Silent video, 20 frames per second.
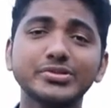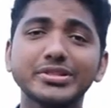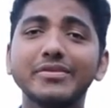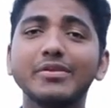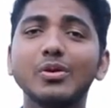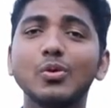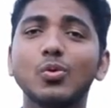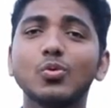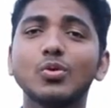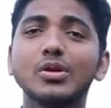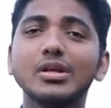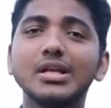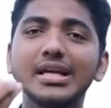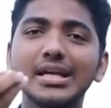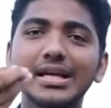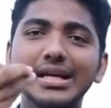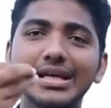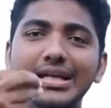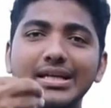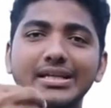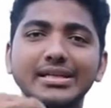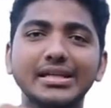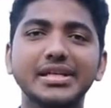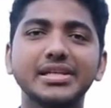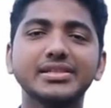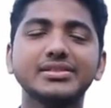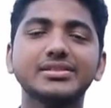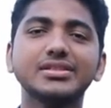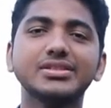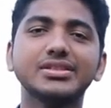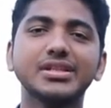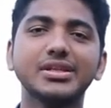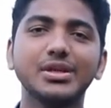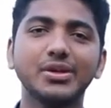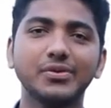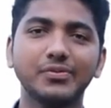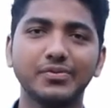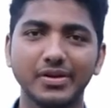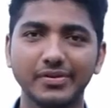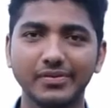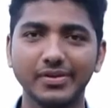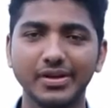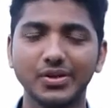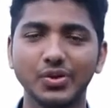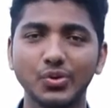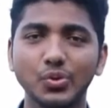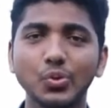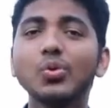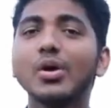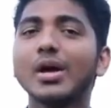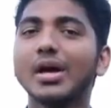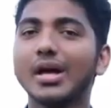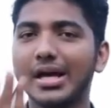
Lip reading: he will only collect his share of revenue.